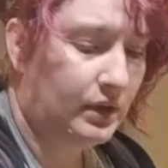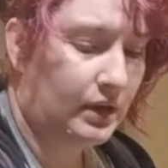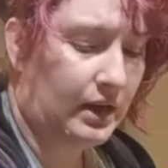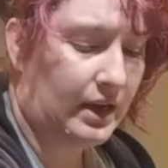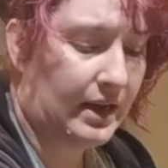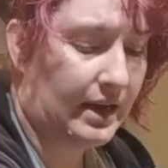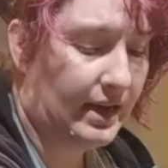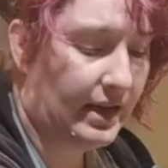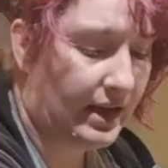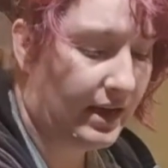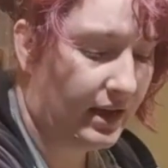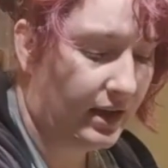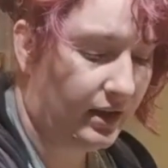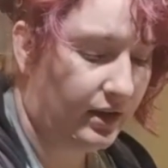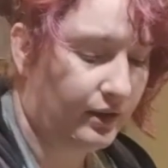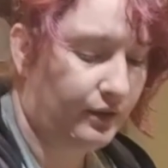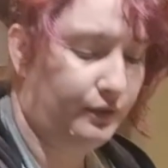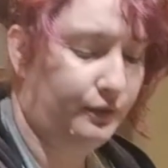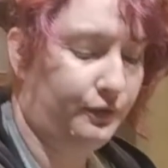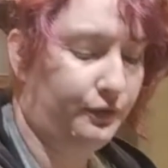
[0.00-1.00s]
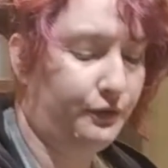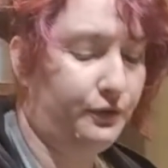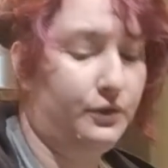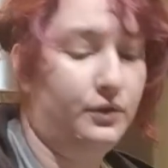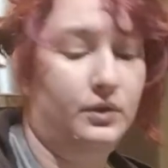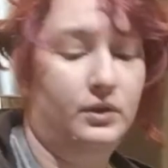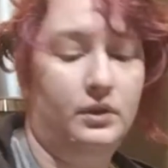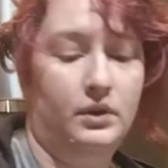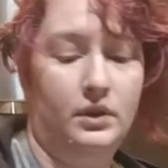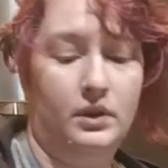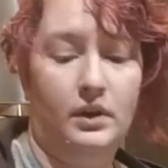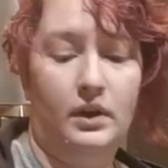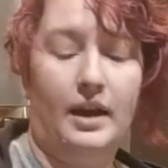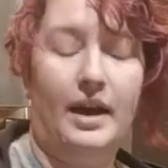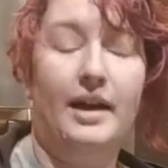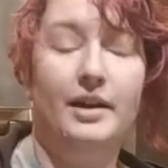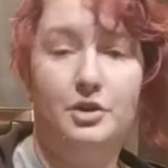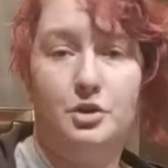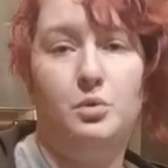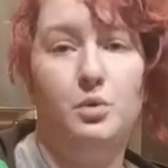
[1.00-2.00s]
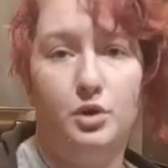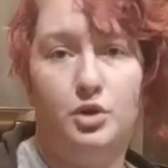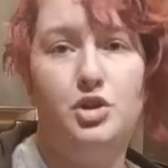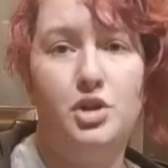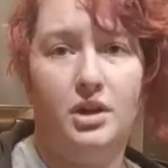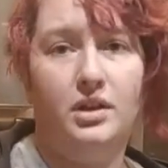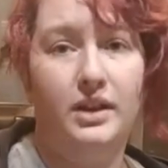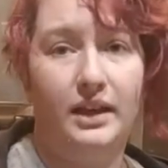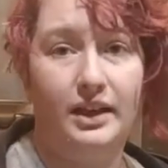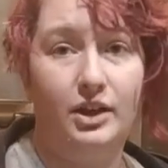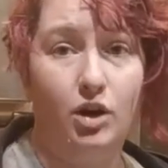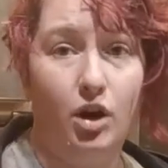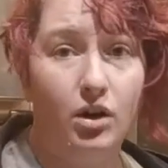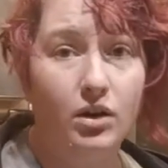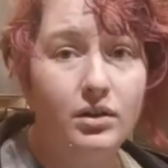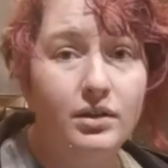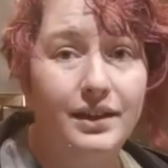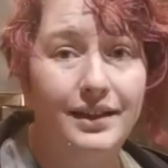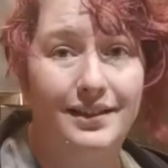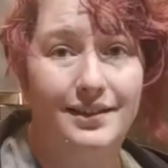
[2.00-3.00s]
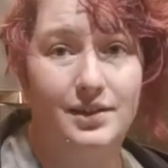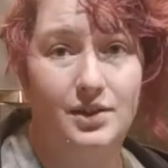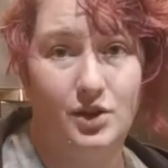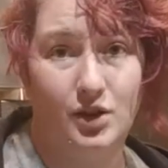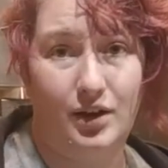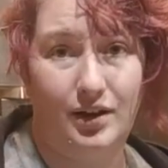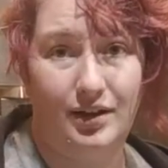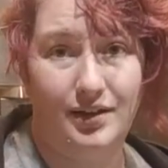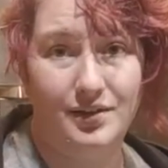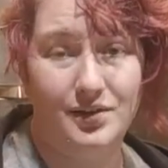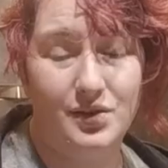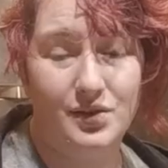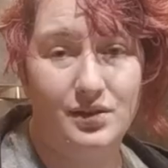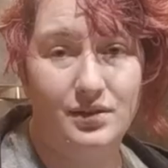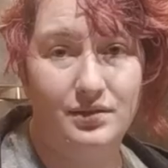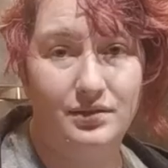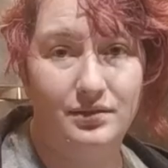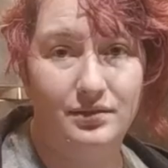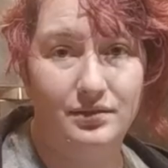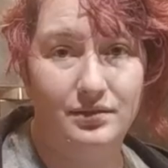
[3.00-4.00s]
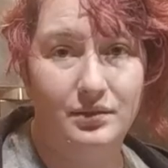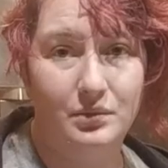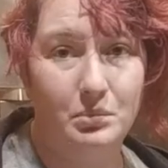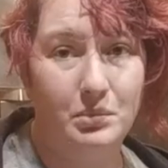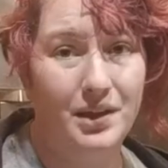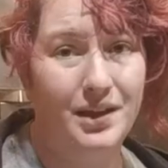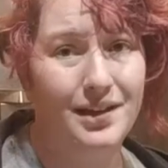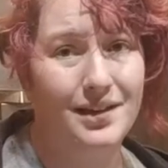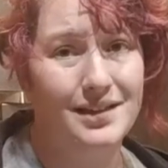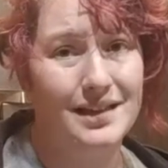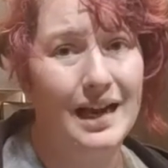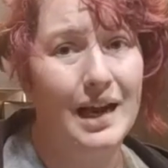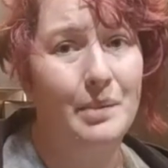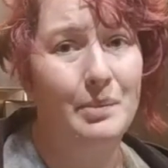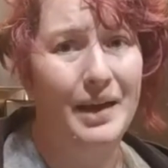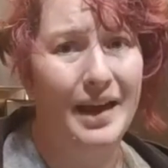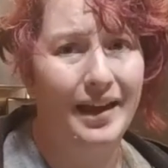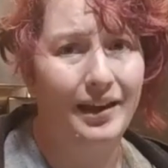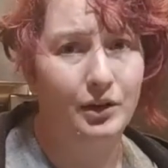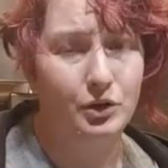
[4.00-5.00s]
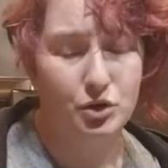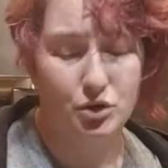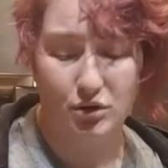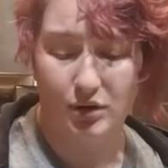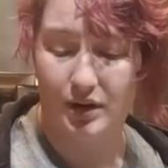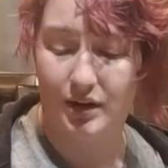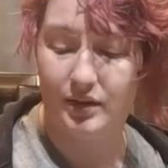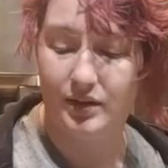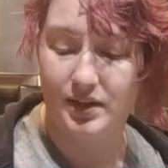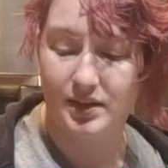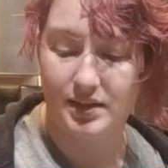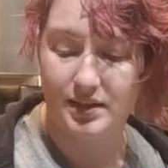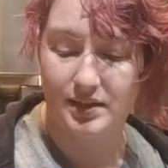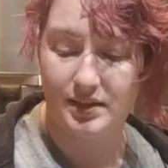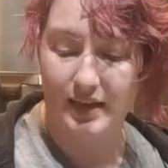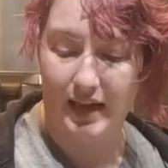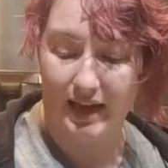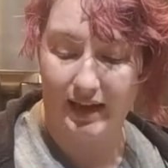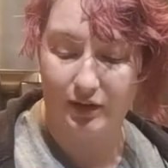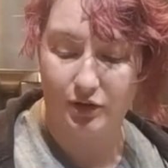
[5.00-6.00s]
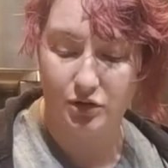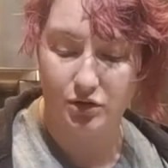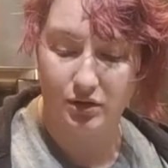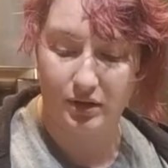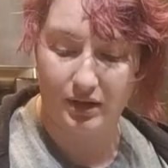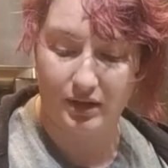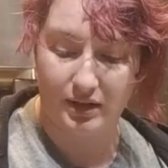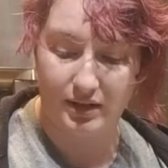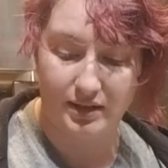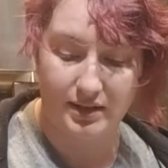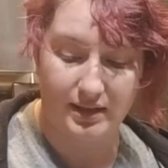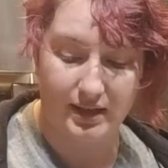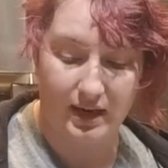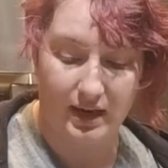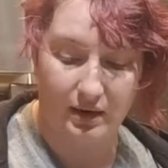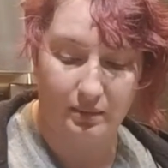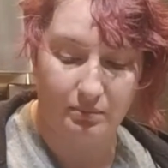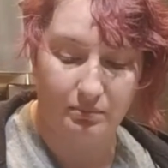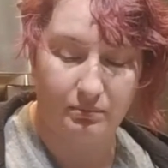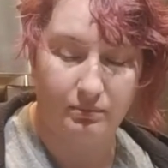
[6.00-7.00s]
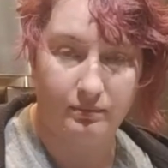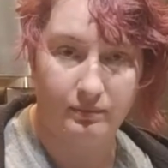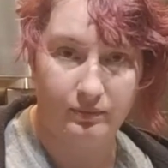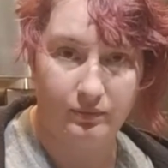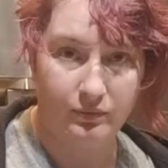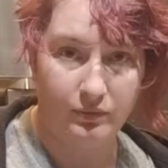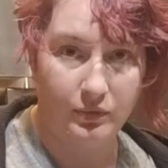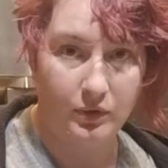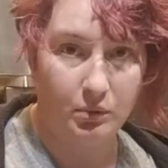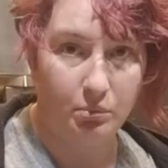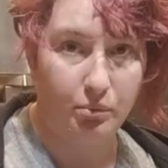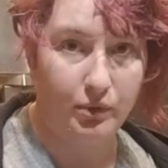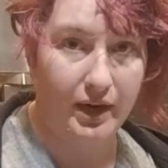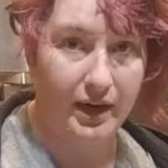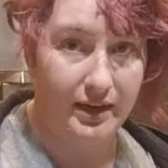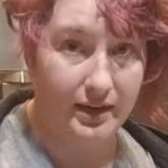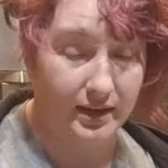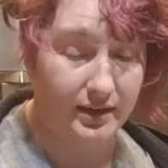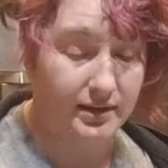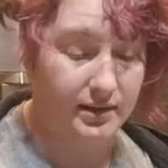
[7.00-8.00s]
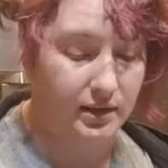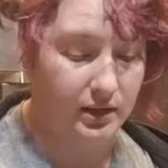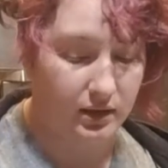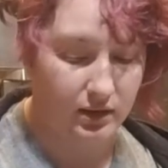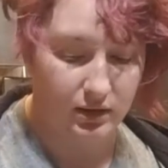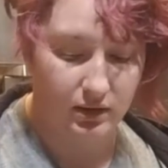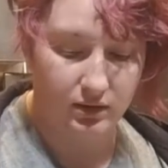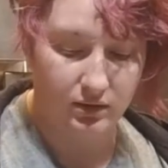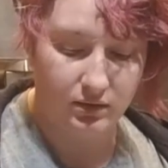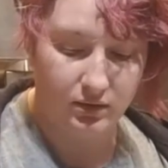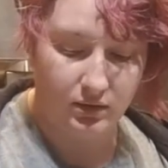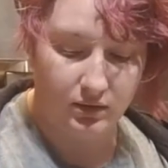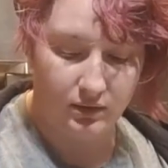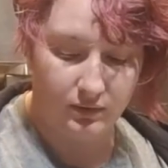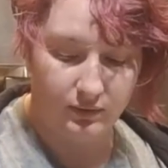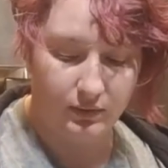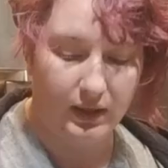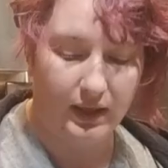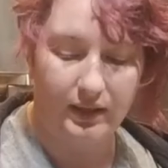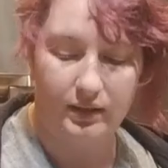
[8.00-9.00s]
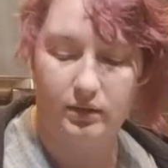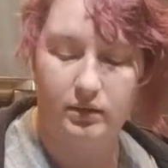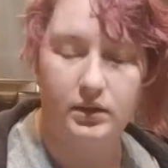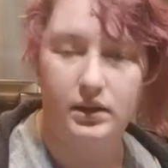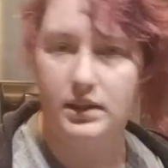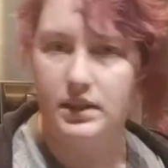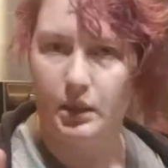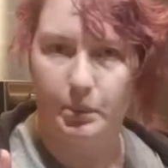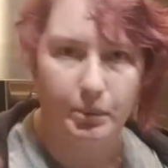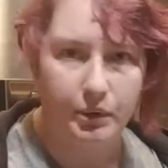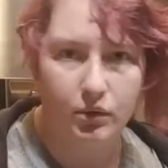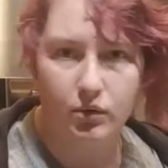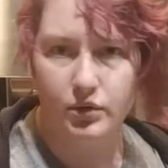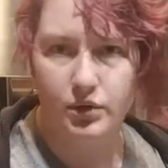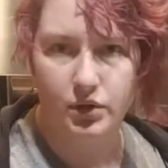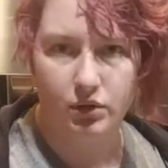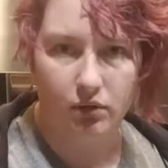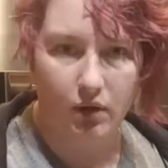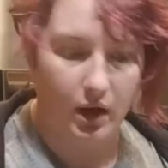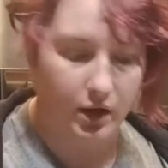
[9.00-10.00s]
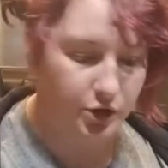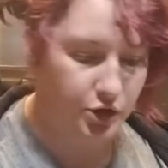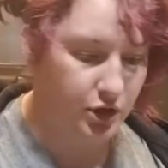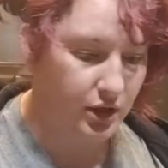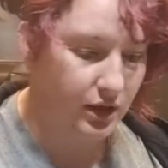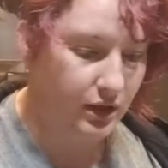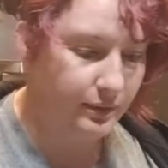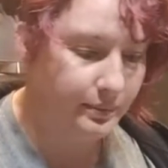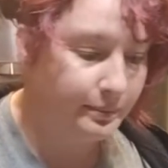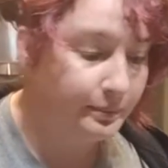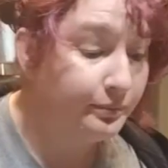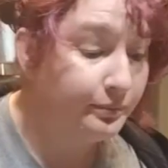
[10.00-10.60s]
I have actual chili garlic sauce because I'm extra. This is actually the same brand as the typical sriracha.